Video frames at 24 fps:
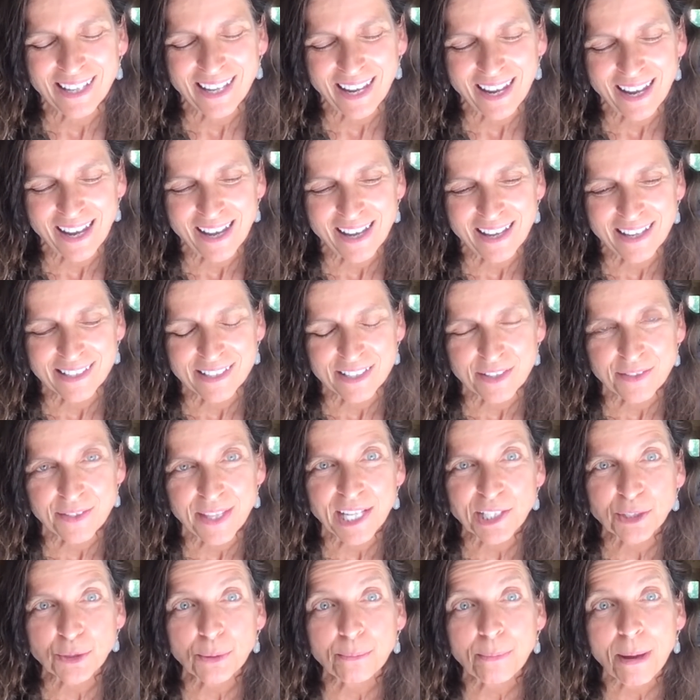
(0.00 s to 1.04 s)
And
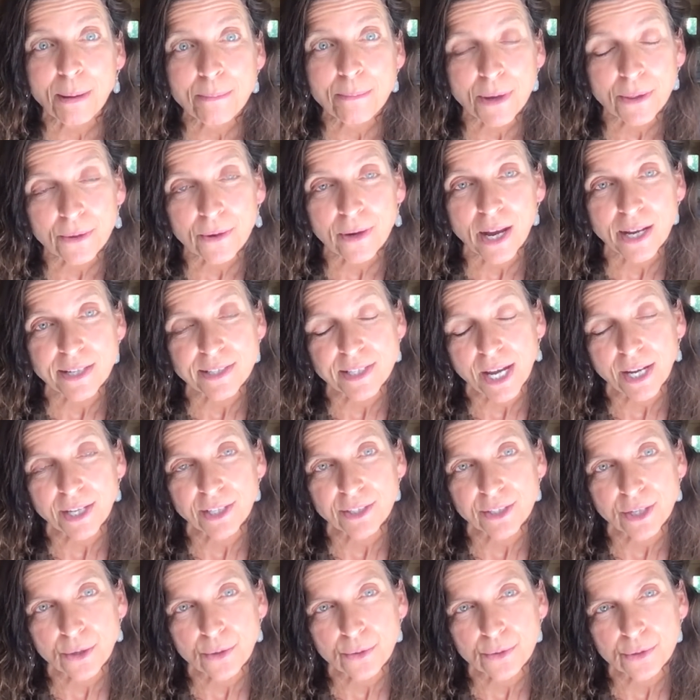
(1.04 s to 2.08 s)
that's when my mother got
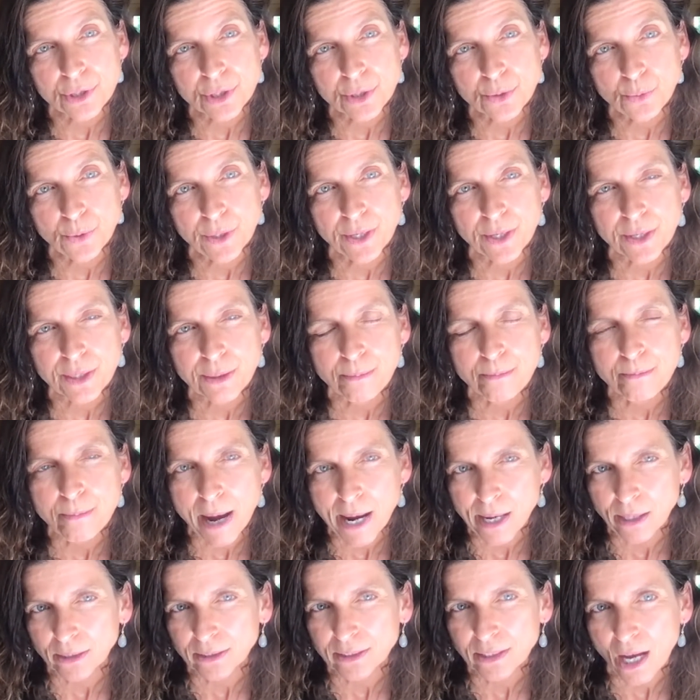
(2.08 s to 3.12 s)
diagnosed with
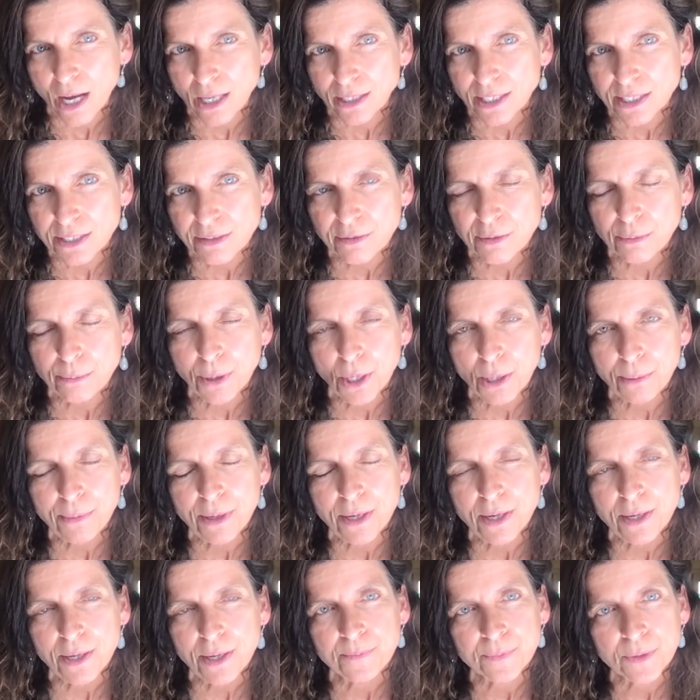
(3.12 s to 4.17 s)
mild cognitive
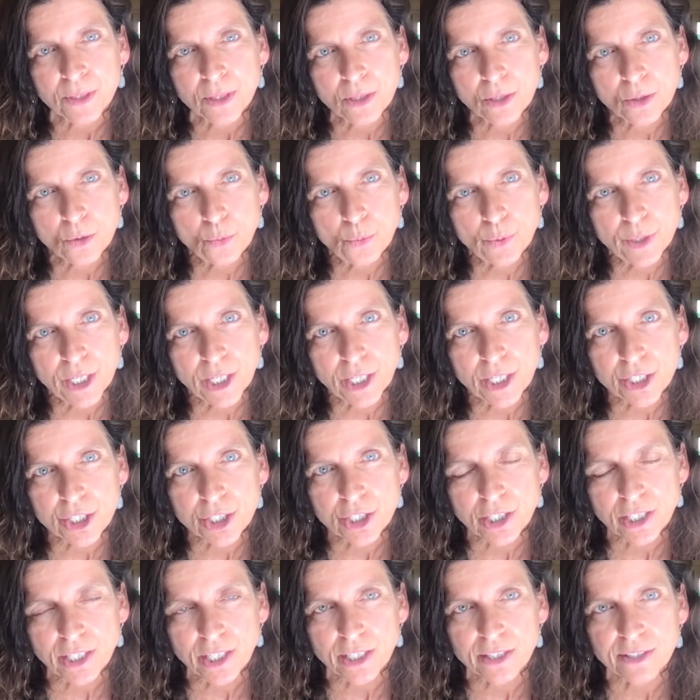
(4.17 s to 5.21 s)
impairment,
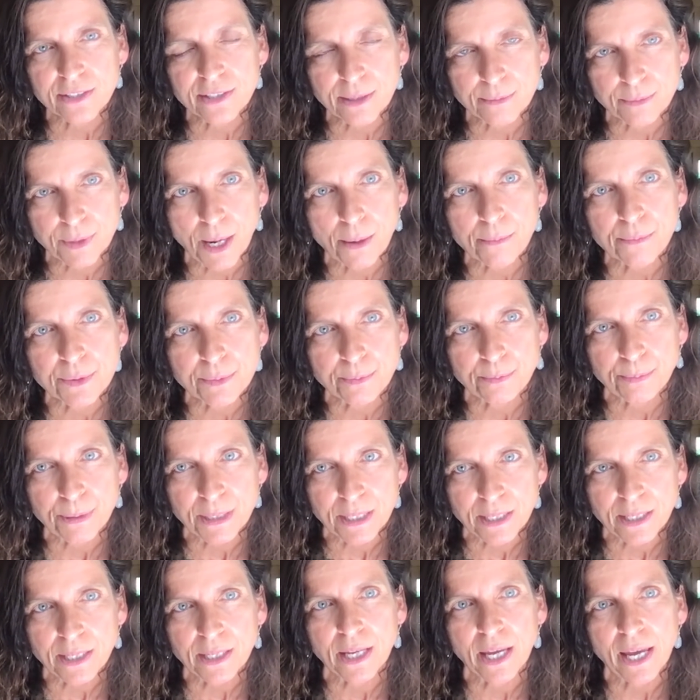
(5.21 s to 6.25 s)
which can sometimes
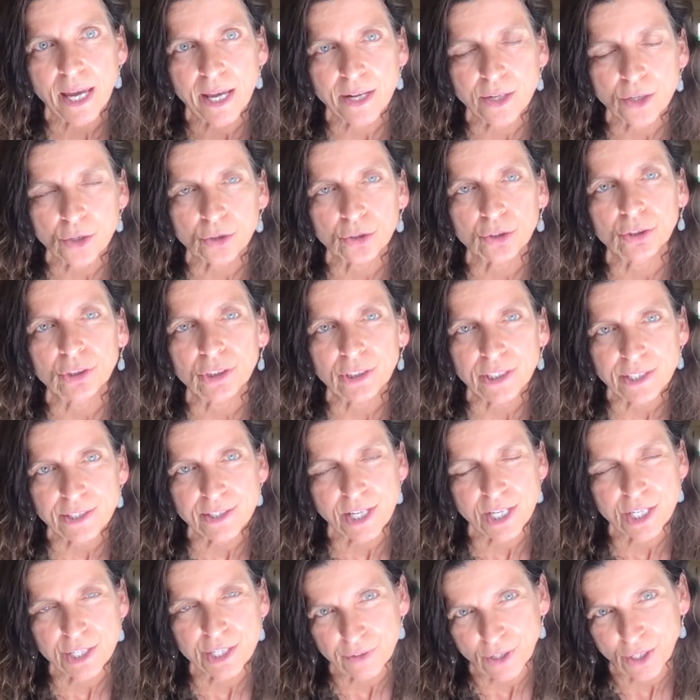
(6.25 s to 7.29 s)
be an early
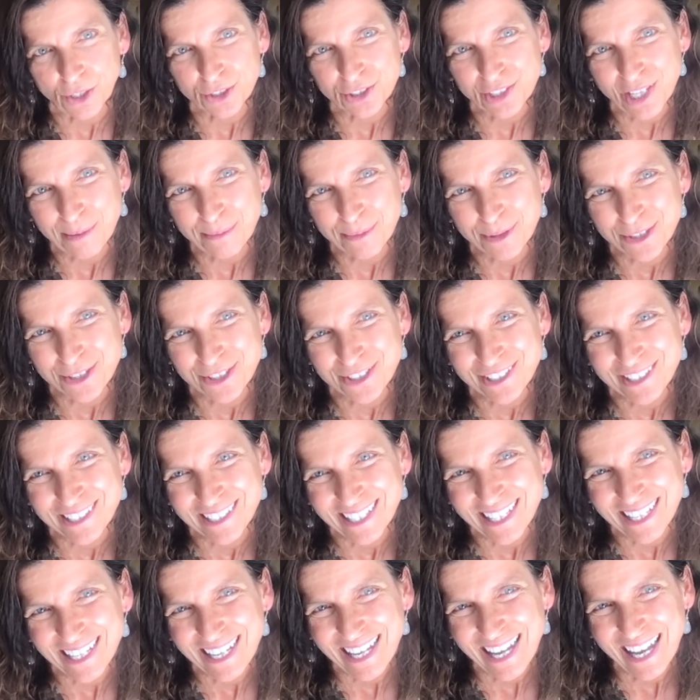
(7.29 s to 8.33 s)
stage of Alzheimer's.
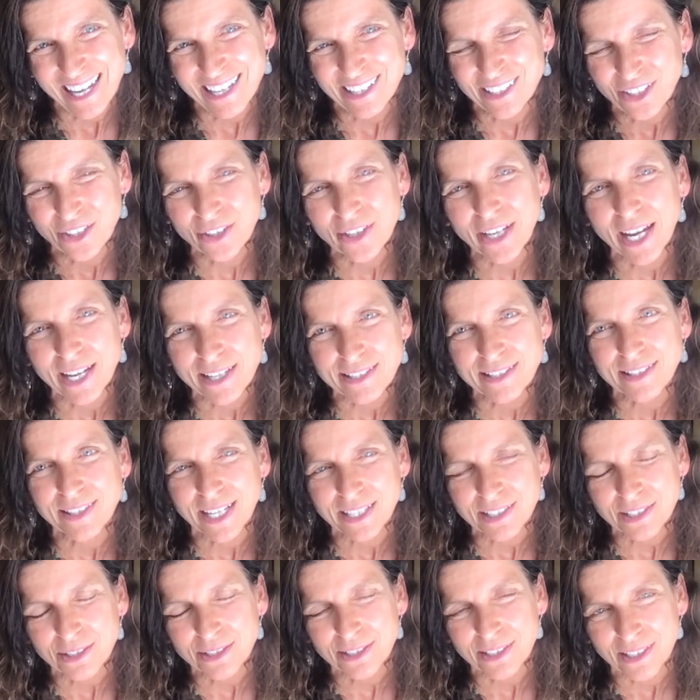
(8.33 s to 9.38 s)
And in her case,
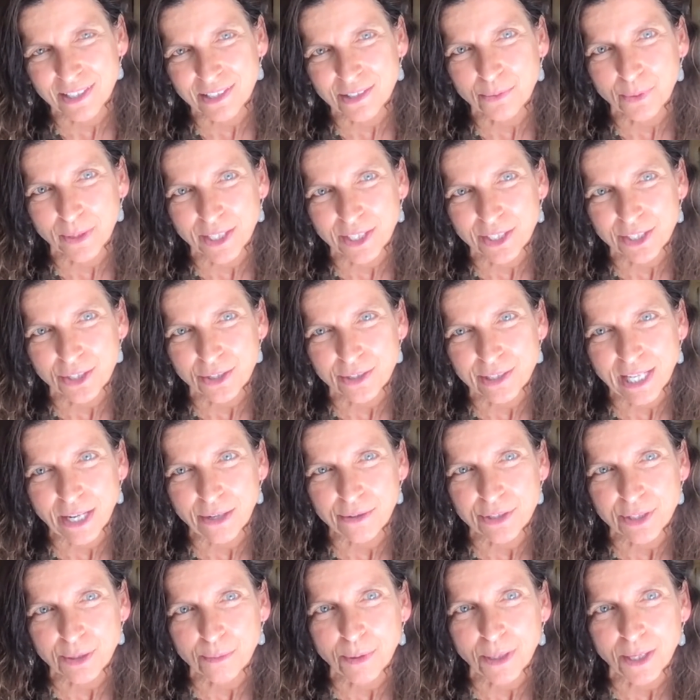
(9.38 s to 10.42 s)
that is what it turned
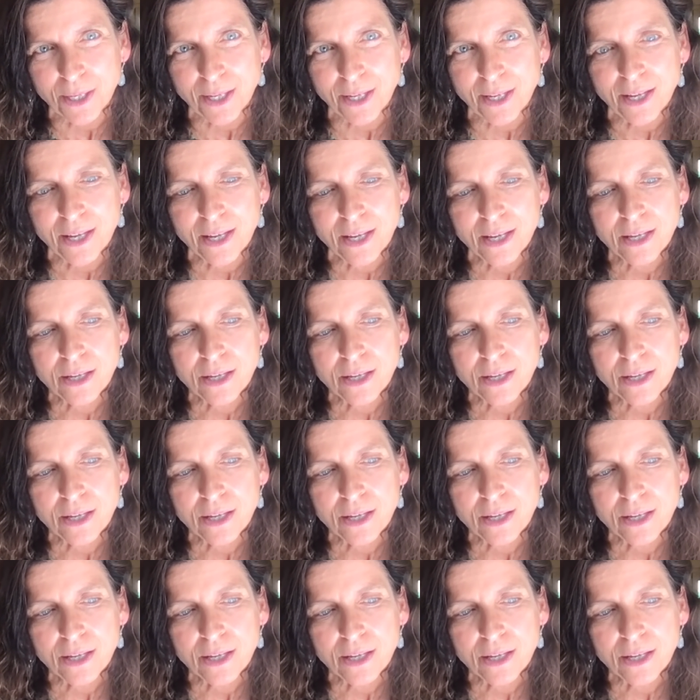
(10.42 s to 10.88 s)
out to be.